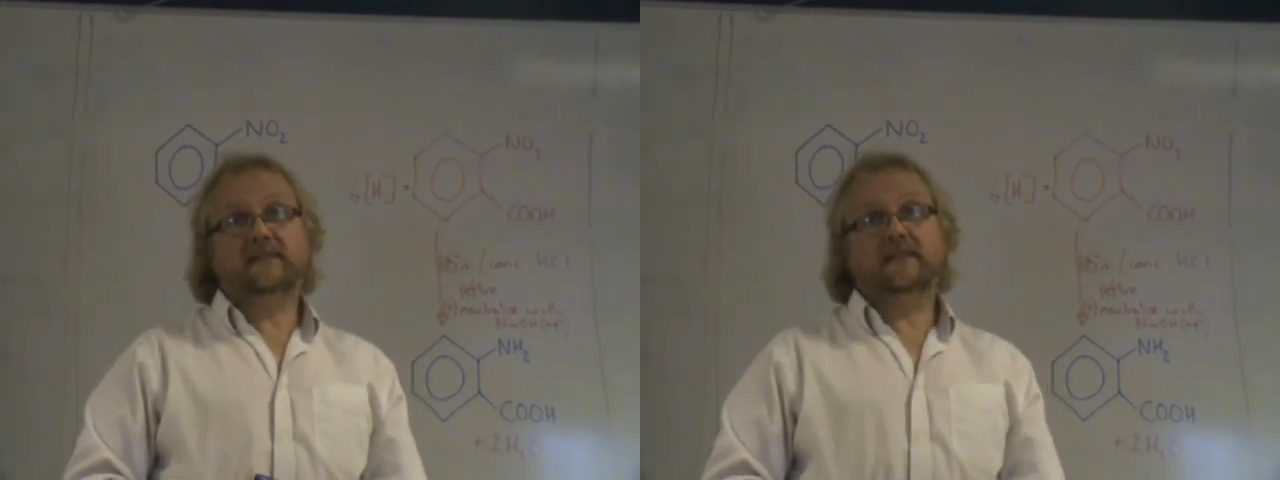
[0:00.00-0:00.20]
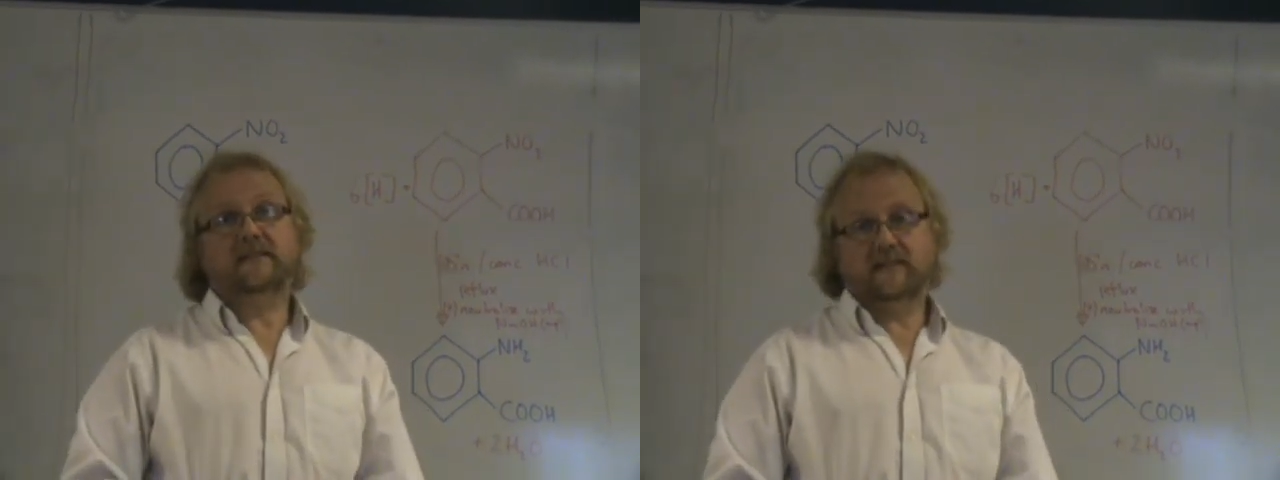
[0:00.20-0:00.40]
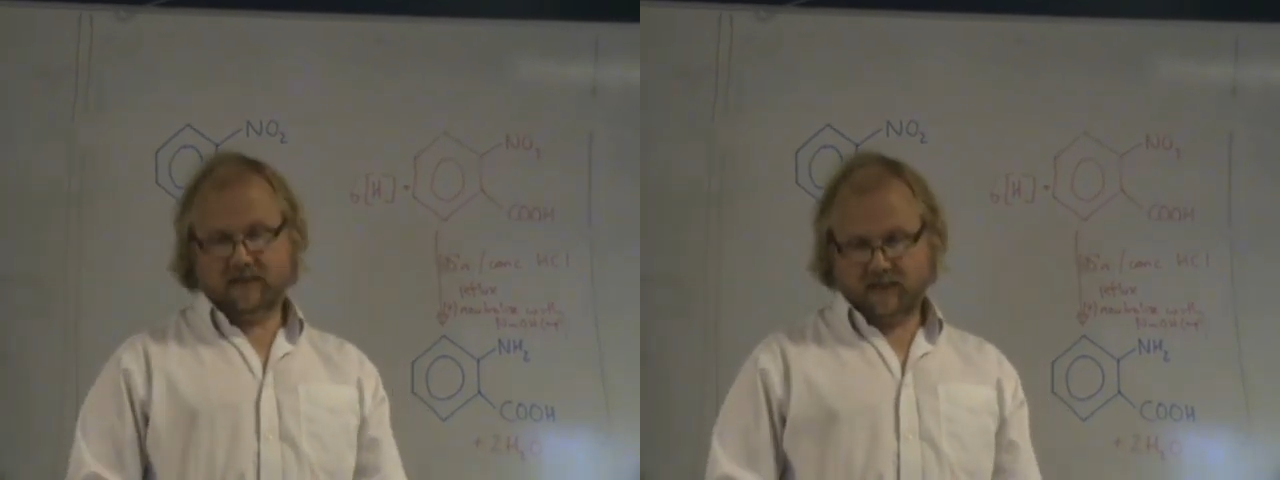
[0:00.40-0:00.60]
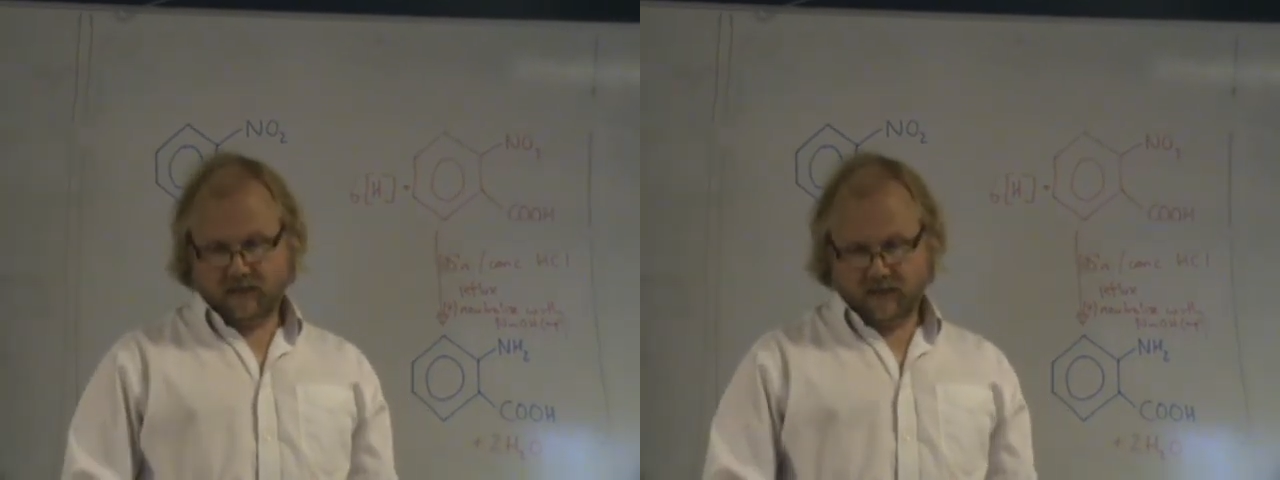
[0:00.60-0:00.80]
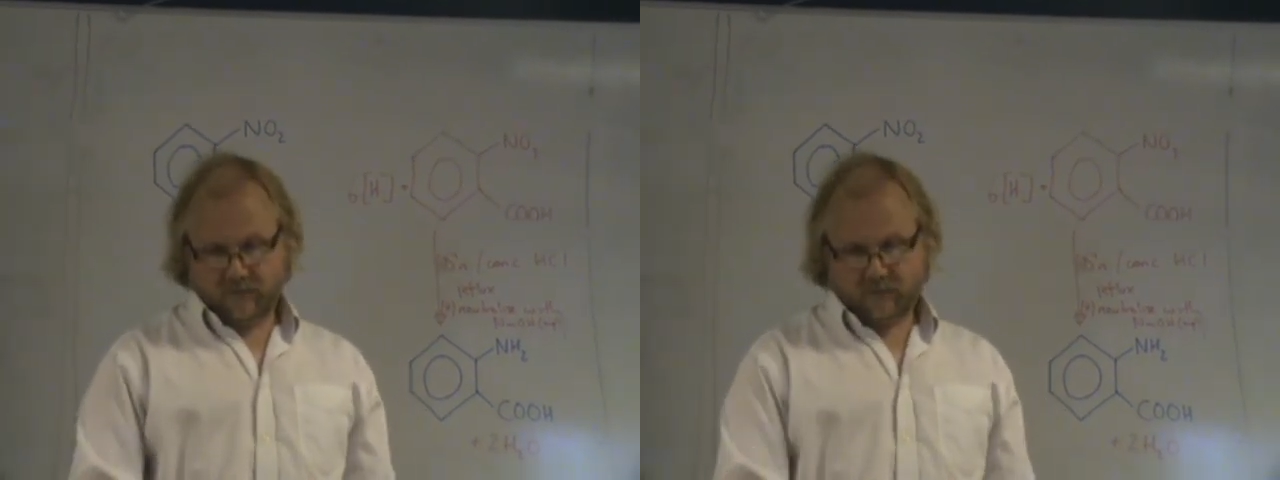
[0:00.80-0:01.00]
it
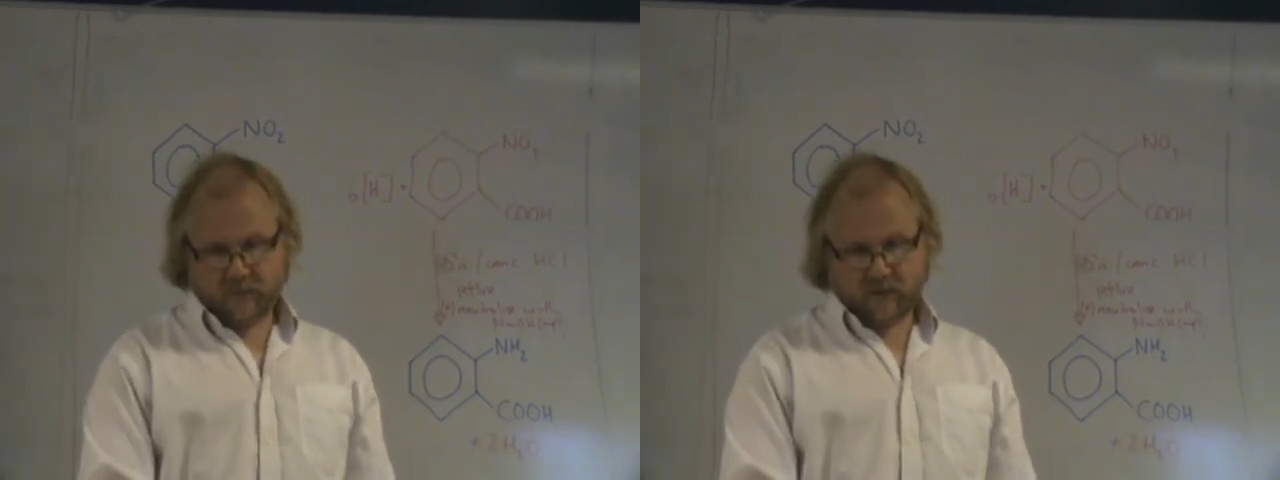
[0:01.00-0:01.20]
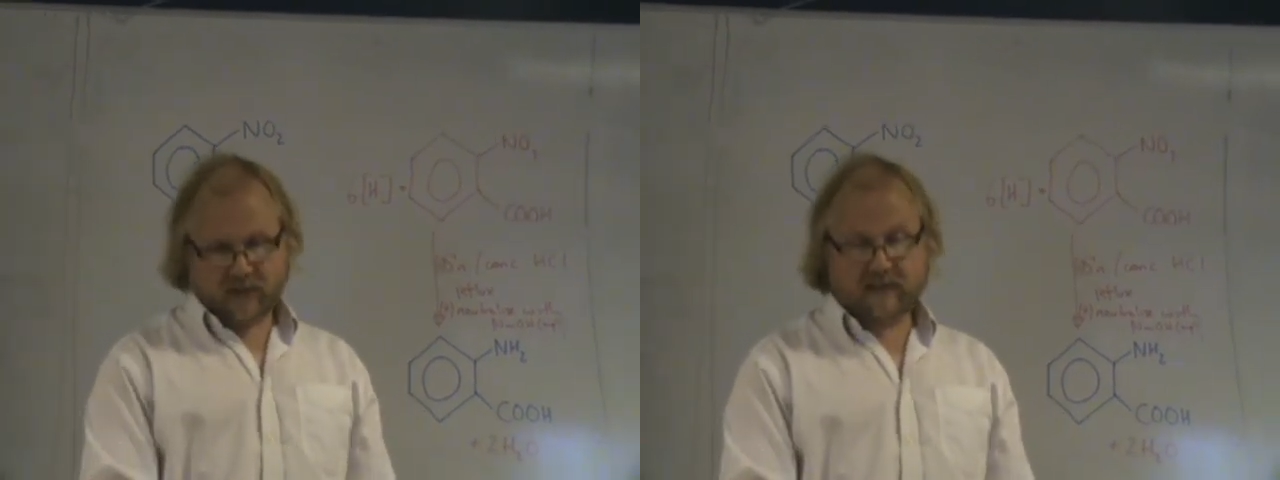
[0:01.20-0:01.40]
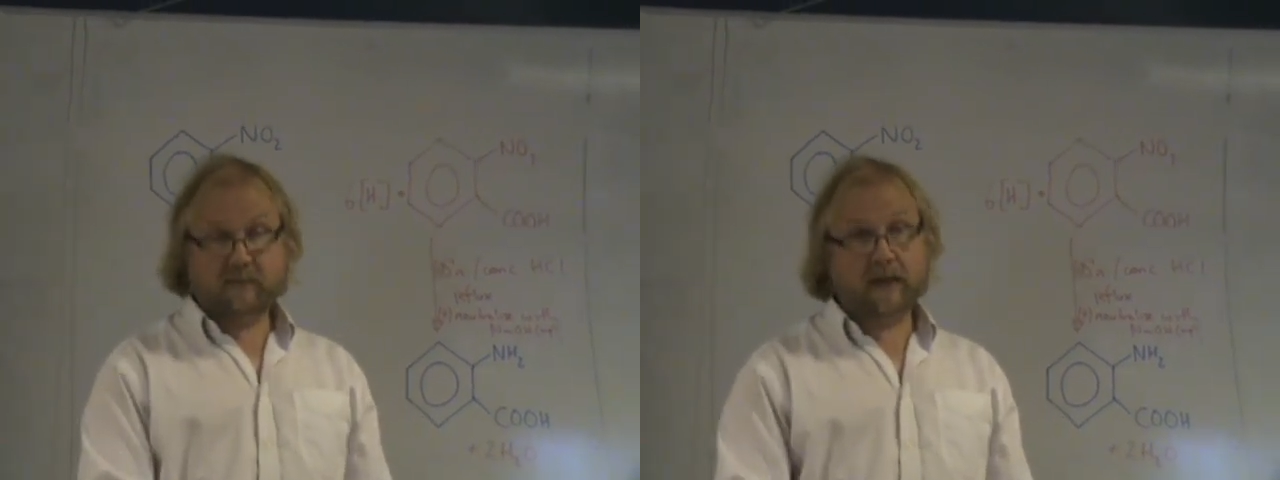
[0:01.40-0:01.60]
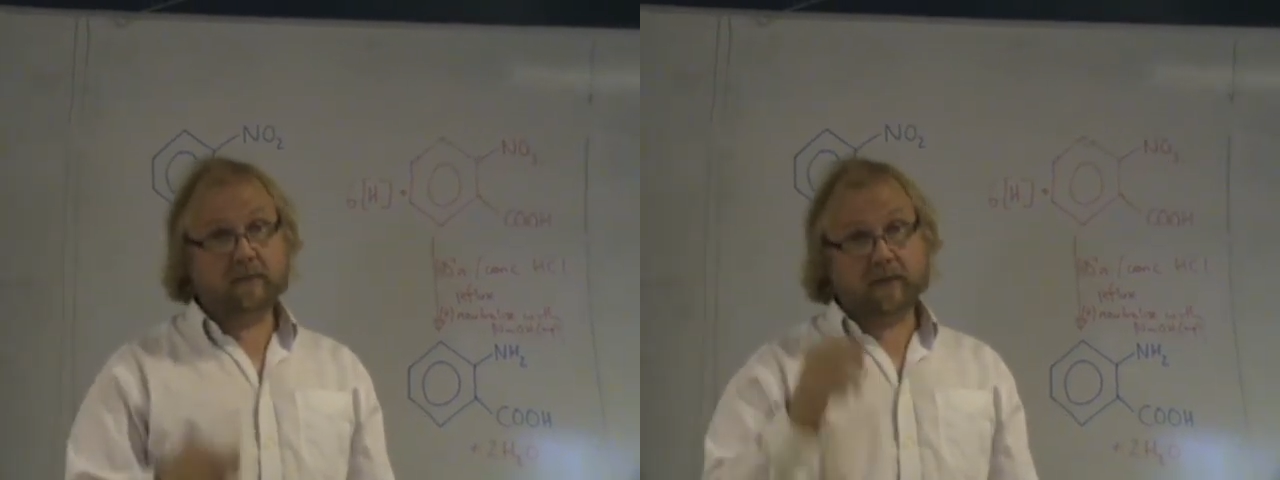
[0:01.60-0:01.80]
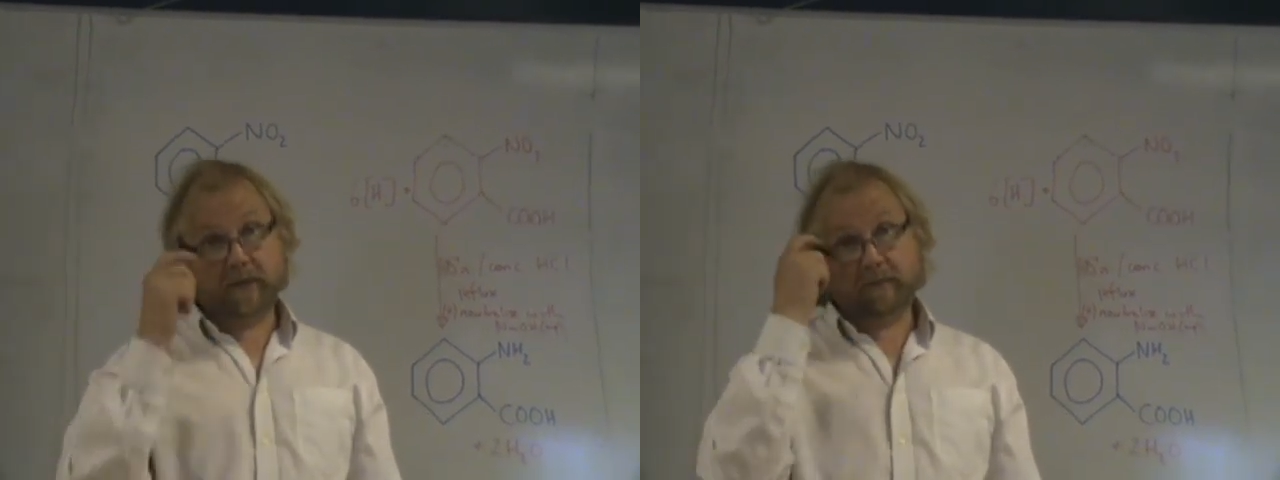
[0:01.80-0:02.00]
for this
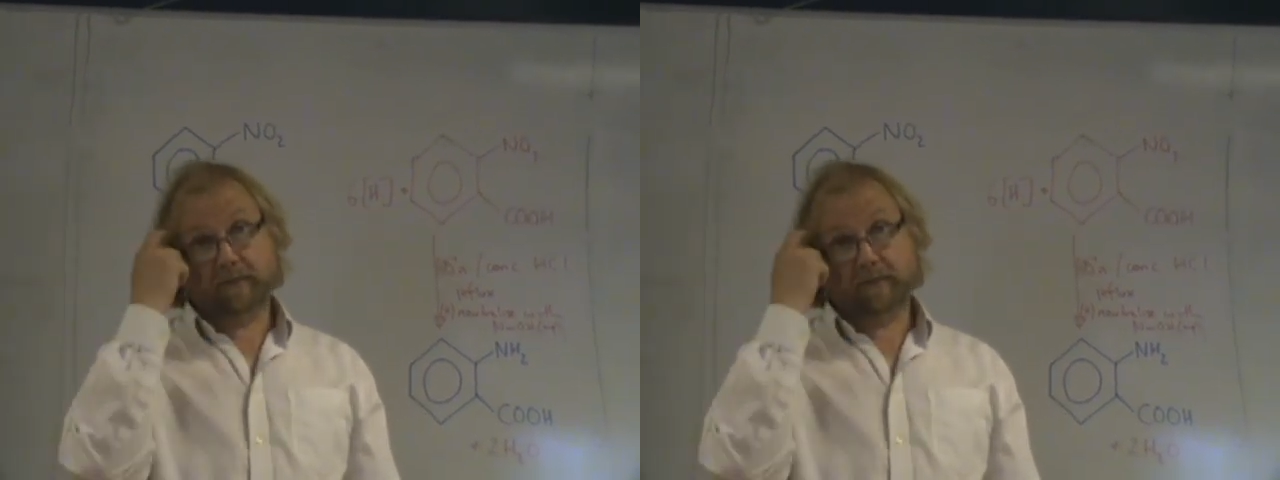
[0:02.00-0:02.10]
paper.